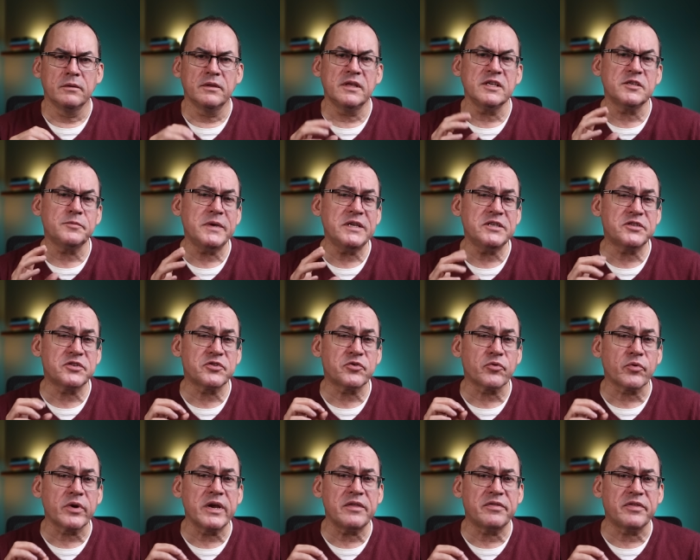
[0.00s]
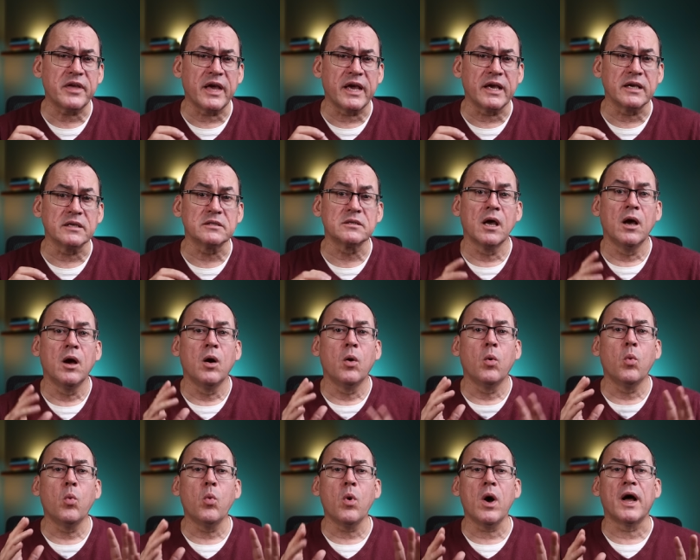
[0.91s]
This means three things.
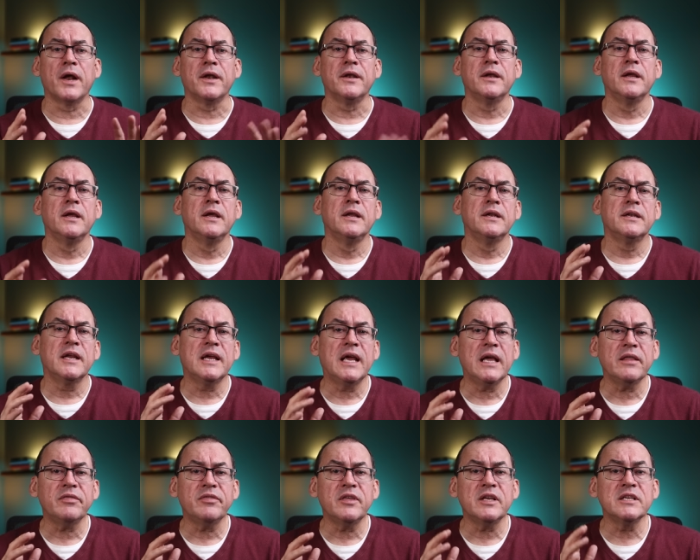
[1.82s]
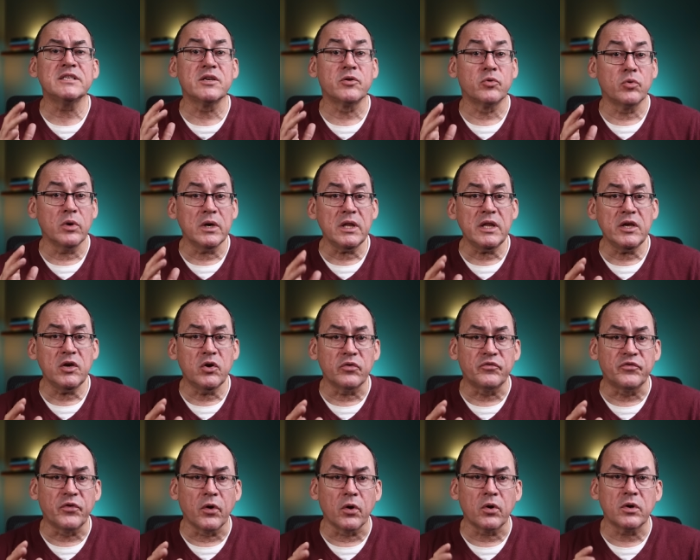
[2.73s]
One, to get things in really
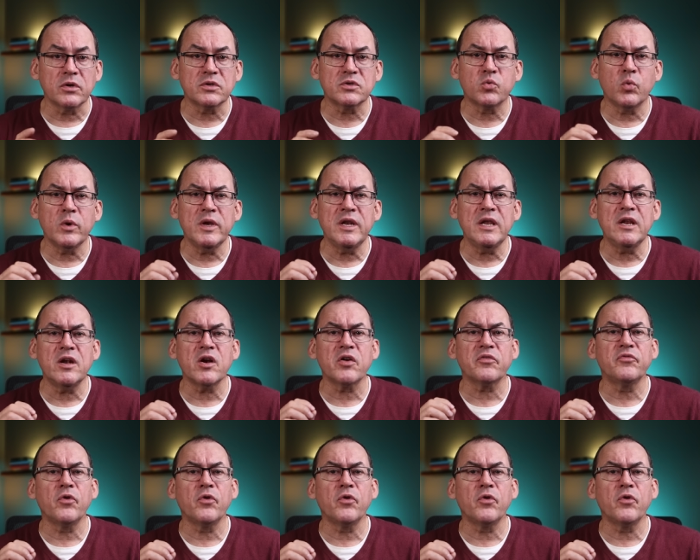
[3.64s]
good focus, we need our